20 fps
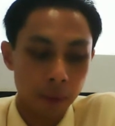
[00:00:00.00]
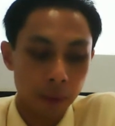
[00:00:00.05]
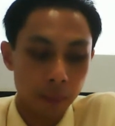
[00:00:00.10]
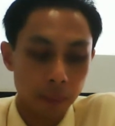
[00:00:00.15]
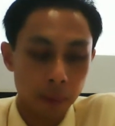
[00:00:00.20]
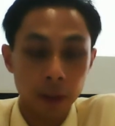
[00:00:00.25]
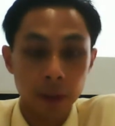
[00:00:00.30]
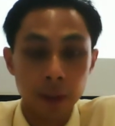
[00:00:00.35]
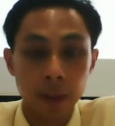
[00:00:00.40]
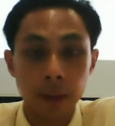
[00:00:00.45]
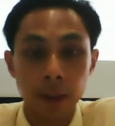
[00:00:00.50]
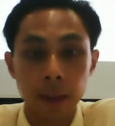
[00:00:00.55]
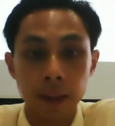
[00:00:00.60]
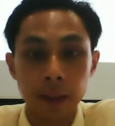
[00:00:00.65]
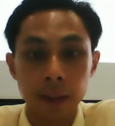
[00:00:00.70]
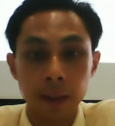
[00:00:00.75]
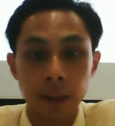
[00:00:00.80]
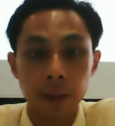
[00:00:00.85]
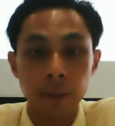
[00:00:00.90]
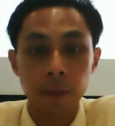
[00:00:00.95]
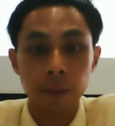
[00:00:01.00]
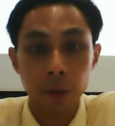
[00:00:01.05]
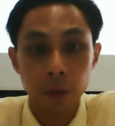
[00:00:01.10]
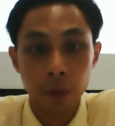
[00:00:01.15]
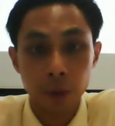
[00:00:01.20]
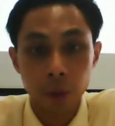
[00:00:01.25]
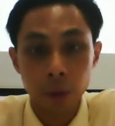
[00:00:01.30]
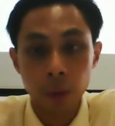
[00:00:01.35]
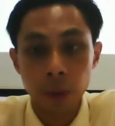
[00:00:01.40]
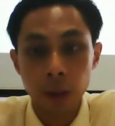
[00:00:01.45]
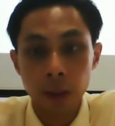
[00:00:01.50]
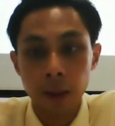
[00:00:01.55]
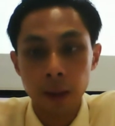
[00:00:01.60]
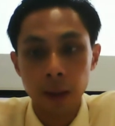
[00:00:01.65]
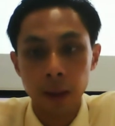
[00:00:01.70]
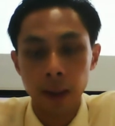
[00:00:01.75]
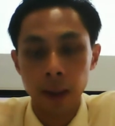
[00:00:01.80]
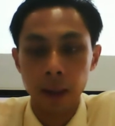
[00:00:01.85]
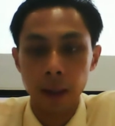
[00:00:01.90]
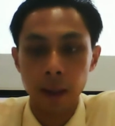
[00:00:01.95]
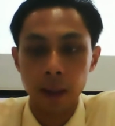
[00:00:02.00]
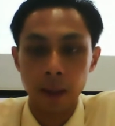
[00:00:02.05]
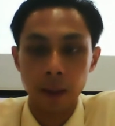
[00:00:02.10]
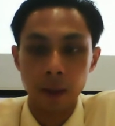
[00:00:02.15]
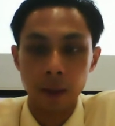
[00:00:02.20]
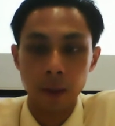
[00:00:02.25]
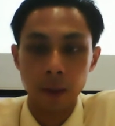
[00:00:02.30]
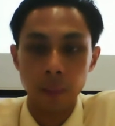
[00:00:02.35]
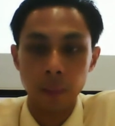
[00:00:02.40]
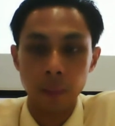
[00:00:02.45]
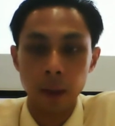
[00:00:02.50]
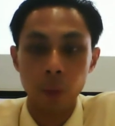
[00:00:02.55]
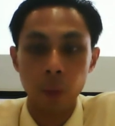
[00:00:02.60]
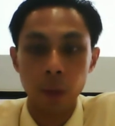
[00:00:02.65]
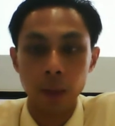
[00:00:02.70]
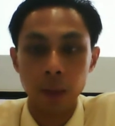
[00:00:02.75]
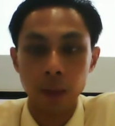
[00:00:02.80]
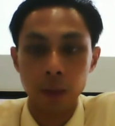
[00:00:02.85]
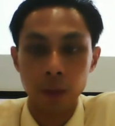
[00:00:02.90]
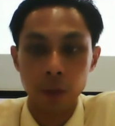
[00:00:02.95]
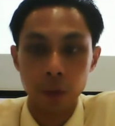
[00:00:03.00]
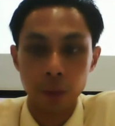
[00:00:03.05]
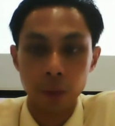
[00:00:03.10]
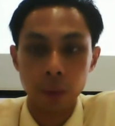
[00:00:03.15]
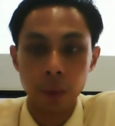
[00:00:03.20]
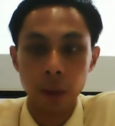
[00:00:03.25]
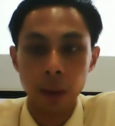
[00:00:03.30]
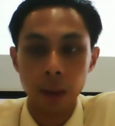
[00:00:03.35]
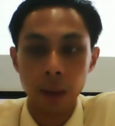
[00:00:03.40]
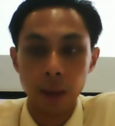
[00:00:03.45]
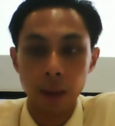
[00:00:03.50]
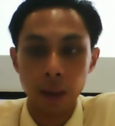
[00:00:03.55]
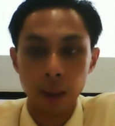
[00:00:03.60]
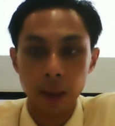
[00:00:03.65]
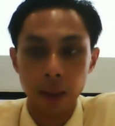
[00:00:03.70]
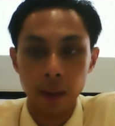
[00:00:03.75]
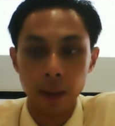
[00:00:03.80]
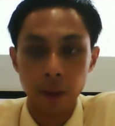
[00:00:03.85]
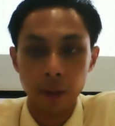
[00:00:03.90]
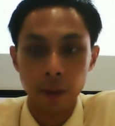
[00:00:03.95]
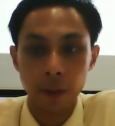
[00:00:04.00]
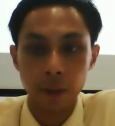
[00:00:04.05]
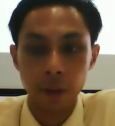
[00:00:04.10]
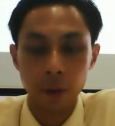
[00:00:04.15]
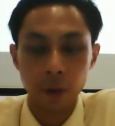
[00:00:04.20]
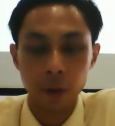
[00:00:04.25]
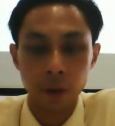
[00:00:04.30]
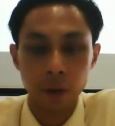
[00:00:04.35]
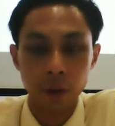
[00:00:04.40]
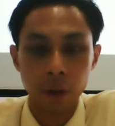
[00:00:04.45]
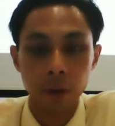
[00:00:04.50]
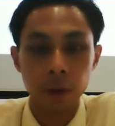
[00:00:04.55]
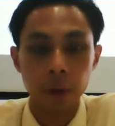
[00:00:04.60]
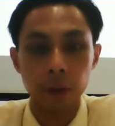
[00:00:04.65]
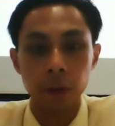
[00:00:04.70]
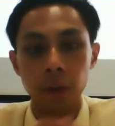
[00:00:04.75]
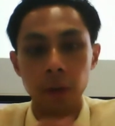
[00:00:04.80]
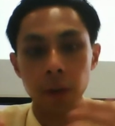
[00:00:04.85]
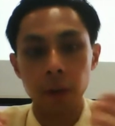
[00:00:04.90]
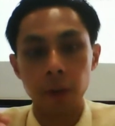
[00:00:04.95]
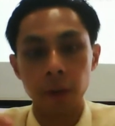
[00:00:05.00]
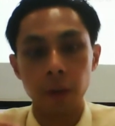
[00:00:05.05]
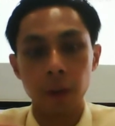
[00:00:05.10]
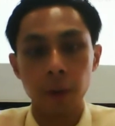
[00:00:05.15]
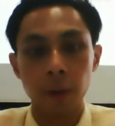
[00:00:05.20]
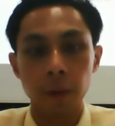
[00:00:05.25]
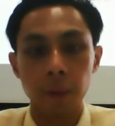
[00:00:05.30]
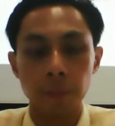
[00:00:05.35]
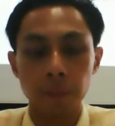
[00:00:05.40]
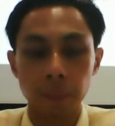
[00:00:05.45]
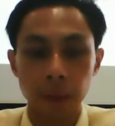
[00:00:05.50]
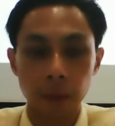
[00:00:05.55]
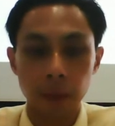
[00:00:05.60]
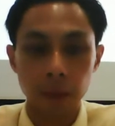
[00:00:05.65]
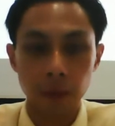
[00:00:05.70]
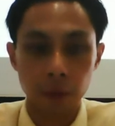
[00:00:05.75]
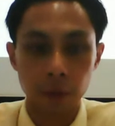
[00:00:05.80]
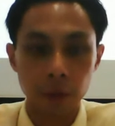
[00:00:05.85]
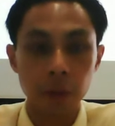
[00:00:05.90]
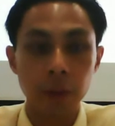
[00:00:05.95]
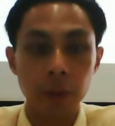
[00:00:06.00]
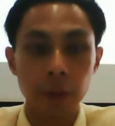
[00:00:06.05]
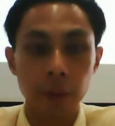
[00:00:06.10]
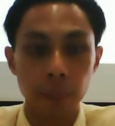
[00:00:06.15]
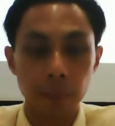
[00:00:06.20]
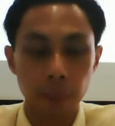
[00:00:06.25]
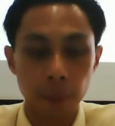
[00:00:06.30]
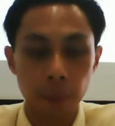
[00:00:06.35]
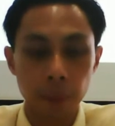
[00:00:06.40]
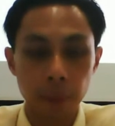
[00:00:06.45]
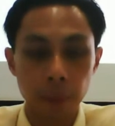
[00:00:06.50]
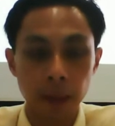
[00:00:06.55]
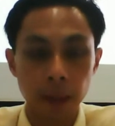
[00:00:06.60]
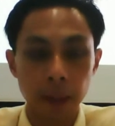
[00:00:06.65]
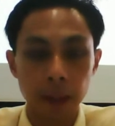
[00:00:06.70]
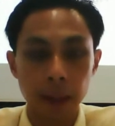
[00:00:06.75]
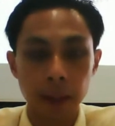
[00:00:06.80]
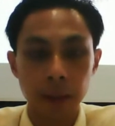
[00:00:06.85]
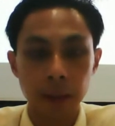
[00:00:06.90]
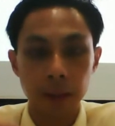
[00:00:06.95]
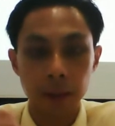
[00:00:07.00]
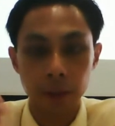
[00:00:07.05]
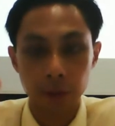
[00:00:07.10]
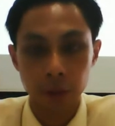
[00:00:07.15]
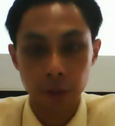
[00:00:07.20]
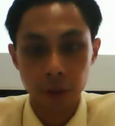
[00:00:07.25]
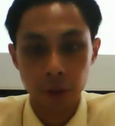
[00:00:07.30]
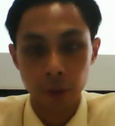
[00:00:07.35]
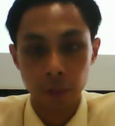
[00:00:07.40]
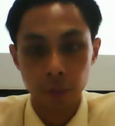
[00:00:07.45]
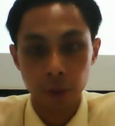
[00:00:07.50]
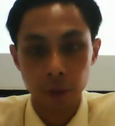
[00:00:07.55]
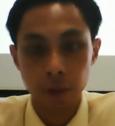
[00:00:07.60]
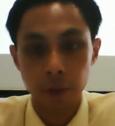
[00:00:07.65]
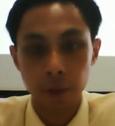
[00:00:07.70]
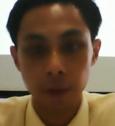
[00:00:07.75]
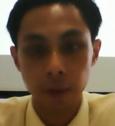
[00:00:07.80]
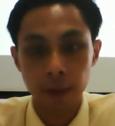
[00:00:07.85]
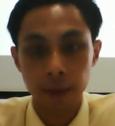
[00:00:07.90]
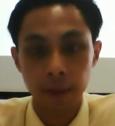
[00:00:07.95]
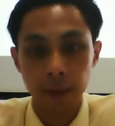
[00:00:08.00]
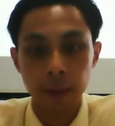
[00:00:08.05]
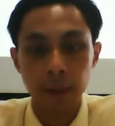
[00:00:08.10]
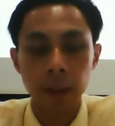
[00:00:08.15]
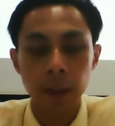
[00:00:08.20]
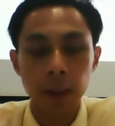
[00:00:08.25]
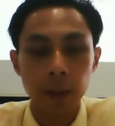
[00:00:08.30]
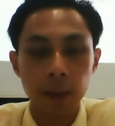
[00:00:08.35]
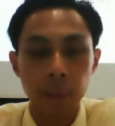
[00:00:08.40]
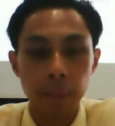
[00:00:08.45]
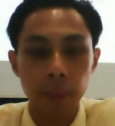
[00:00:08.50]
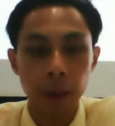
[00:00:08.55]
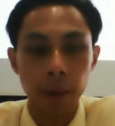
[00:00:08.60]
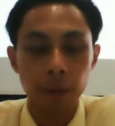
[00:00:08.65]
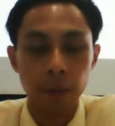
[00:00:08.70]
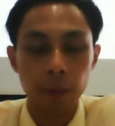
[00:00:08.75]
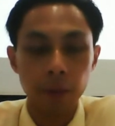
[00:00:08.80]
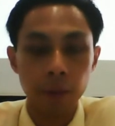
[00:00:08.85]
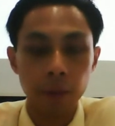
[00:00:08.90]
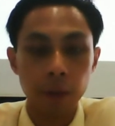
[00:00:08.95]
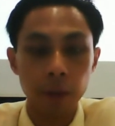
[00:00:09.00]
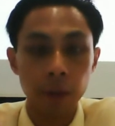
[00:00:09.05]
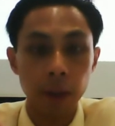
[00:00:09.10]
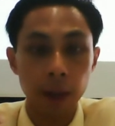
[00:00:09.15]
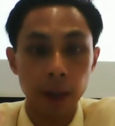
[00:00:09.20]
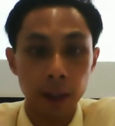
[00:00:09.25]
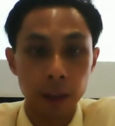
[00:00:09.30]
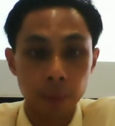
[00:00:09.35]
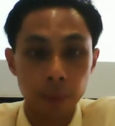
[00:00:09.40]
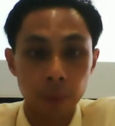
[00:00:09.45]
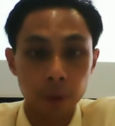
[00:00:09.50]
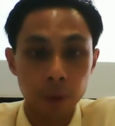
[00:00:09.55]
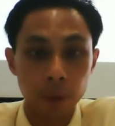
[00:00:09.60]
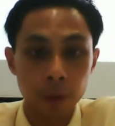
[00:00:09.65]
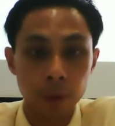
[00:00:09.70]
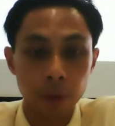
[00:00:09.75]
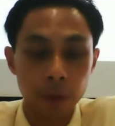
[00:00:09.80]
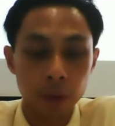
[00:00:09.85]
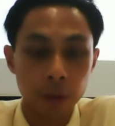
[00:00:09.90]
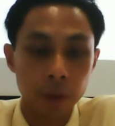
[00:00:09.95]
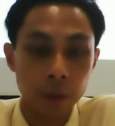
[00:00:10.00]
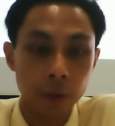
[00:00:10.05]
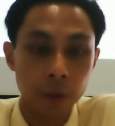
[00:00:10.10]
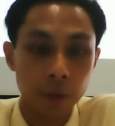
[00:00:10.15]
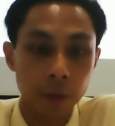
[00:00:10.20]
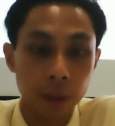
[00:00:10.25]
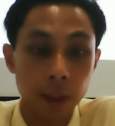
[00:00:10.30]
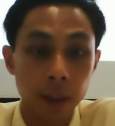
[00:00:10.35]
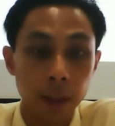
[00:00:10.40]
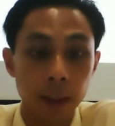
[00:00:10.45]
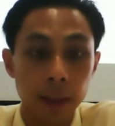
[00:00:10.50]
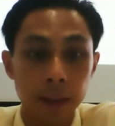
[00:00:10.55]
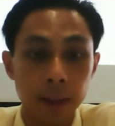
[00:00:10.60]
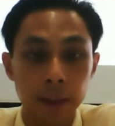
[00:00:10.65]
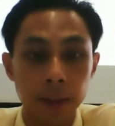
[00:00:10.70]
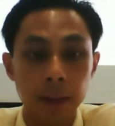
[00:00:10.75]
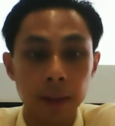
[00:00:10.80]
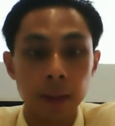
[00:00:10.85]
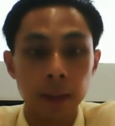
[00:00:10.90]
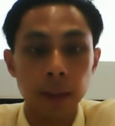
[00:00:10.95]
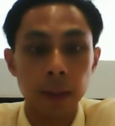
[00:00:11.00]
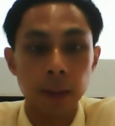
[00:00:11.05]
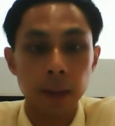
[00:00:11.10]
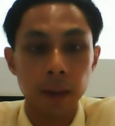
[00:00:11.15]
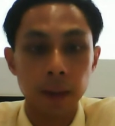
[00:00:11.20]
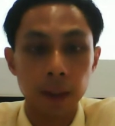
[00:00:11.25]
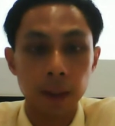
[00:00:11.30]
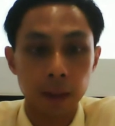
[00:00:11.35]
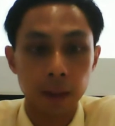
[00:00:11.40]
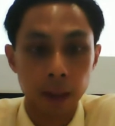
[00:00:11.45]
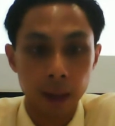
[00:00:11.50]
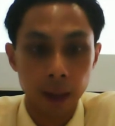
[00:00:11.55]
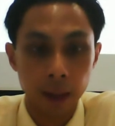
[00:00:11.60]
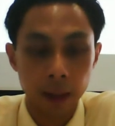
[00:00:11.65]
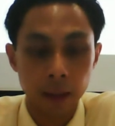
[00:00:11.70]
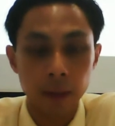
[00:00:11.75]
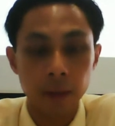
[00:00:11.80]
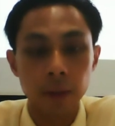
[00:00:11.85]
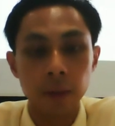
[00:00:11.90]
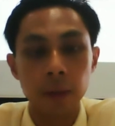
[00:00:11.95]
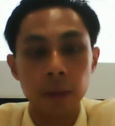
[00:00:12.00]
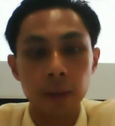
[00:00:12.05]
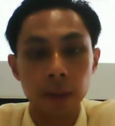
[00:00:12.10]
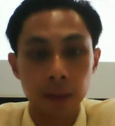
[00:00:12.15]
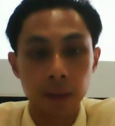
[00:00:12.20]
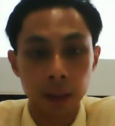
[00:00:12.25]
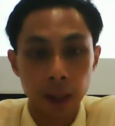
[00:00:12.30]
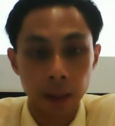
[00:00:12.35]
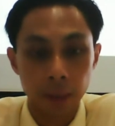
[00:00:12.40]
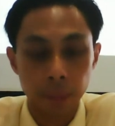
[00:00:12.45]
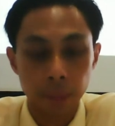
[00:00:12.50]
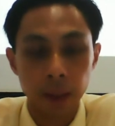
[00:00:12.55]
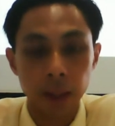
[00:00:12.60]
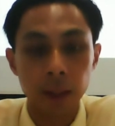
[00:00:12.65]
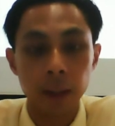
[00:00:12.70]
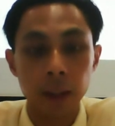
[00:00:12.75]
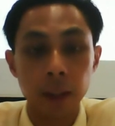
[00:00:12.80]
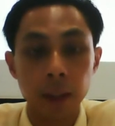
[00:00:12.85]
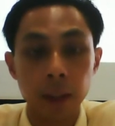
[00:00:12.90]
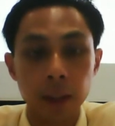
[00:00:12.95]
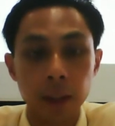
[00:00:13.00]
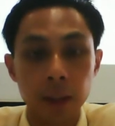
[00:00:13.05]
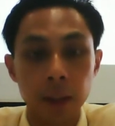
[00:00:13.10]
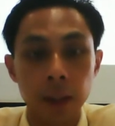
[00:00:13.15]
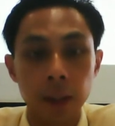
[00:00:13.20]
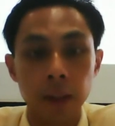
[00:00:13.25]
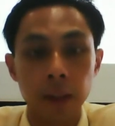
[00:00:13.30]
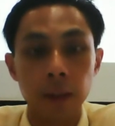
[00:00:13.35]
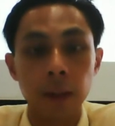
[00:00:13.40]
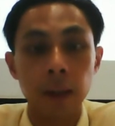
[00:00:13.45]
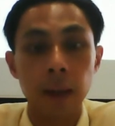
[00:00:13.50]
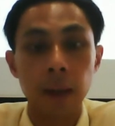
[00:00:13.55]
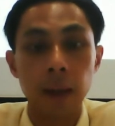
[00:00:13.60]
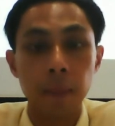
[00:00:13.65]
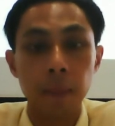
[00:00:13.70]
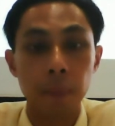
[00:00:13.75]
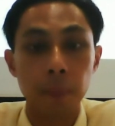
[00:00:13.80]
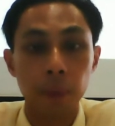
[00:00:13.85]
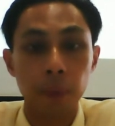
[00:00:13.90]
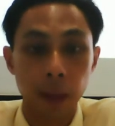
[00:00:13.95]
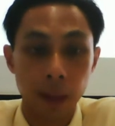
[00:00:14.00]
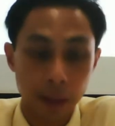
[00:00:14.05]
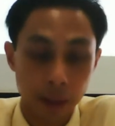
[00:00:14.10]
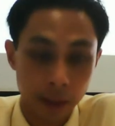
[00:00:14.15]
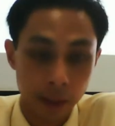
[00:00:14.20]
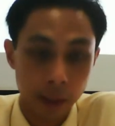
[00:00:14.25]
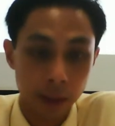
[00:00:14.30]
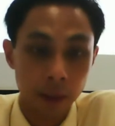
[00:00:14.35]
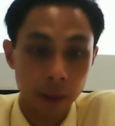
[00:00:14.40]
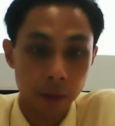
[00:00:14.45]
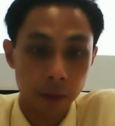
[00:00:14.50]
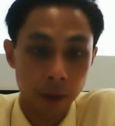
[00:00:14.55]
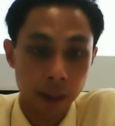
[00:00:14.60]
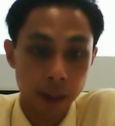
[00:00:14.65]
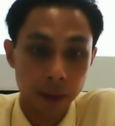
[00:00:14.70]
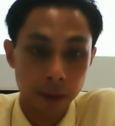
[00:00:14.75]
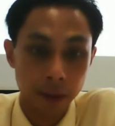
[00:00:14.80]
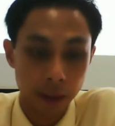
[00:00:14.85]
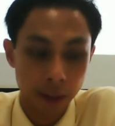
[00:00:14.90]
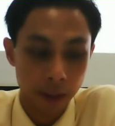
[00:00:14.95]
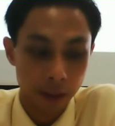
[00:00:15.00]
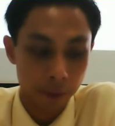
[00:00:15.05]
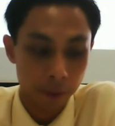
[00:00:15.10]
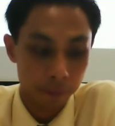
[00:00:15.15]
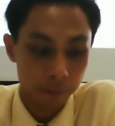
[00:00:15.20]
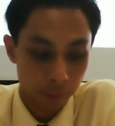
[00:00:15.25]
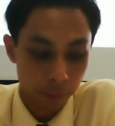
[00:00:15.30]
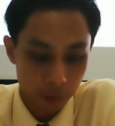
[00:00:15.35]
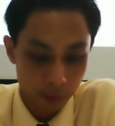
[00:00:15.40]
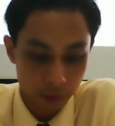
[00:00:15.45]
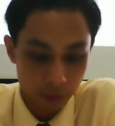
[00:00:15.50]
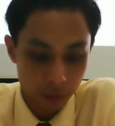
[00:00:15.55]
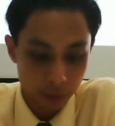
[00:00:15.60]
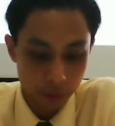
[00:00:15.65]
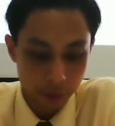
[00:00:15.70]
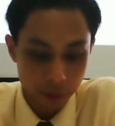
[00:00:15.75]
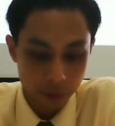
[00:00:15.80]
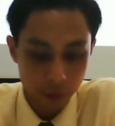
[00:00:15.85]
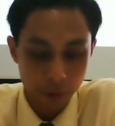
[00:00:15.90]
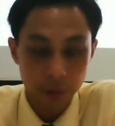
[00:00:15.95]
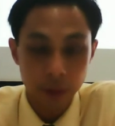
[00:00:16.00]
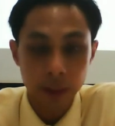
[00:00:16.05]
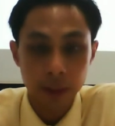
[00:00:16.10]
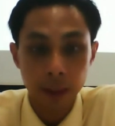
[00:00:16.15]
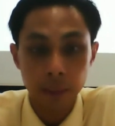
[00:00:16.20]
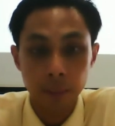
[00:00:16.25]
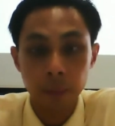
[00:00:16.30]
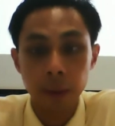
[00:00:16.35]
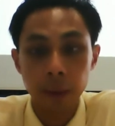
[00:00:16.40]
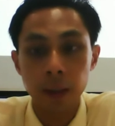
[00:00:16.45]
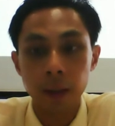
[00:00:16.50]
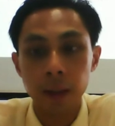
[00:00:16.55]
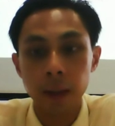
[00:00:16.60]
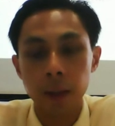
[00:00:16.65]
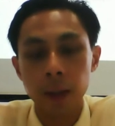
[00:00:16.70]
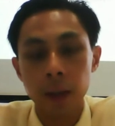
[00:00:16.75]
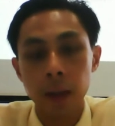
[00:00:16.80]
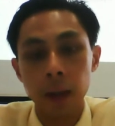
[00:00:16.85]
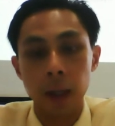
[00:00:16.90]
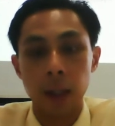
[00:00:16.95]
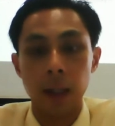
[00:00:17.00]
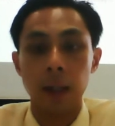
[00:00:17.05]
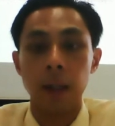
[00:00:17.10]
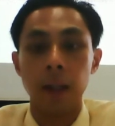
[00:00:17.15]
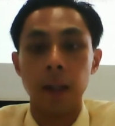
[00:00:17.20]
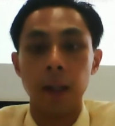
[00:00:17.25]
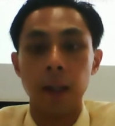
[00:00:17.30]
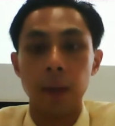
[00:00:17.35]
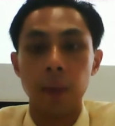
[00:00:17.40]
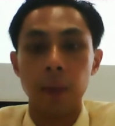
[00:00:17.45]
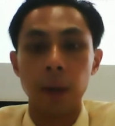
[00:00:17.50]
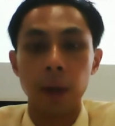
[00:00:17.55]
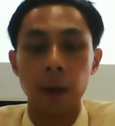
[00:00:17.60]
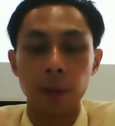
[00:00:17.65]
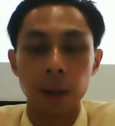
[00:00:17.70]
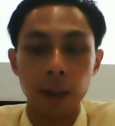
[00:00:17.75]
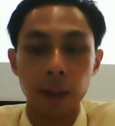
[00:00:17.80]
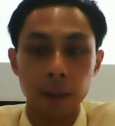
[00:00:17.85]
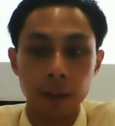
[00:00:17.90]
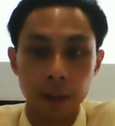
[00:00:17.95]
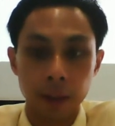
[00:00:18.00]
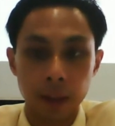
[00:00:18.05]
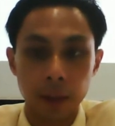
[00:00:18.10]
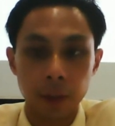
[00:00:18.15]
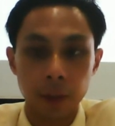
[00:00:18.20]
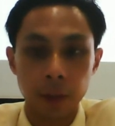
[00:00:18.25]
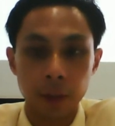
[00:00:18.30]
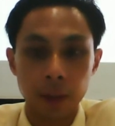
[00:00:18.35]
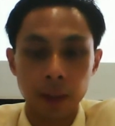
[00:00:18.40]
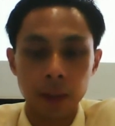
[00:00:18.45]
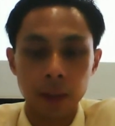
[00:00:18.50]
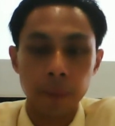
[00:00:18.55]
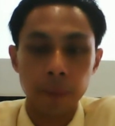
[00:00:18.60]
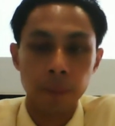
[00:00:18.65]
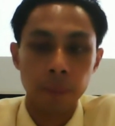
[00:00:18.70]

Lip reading: Because let's say if you do, and no matter what you do, like you control you use your proper medication, you use your moisturizer, but if you still get exposed to those trigger agents, it can start back the itch cycle and potentiate the rash again. So in summary, what I would like to tell you is,